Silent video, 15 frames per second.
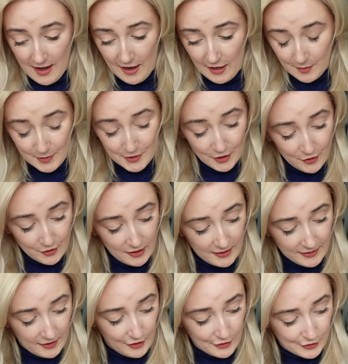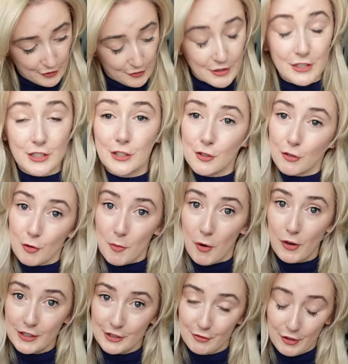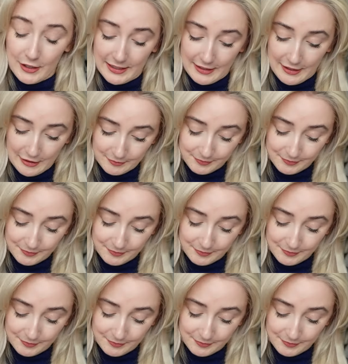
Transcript: And I'm so glad that I do. This is your reminder right here.